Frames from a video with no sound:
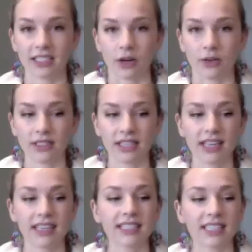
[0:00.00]
dose,
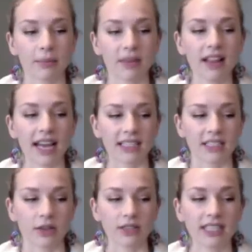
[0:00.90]
skip the last
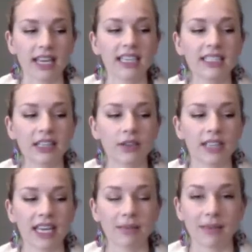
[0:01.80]
dose and continue
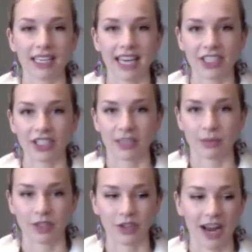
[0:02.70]
taking medication as
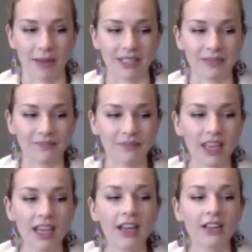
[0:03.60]
prescribed.
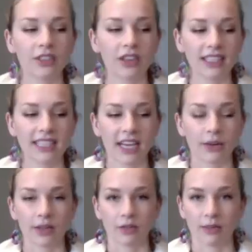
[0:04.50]
Do not take
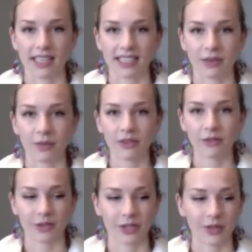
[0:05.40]
erythromycin with
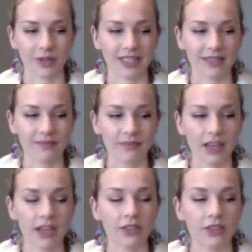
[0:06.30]
fruit juice.
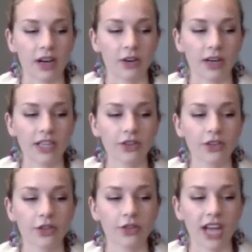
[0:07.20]
Do not crush or
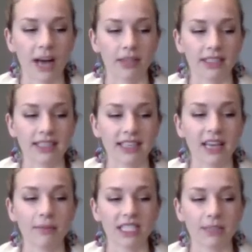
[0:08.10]
chew tablets.
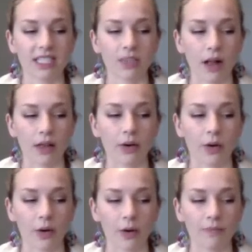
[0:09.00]
They must be swallowed
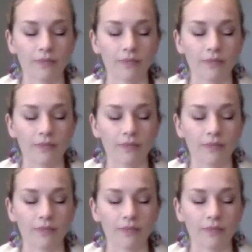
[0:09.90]
whole.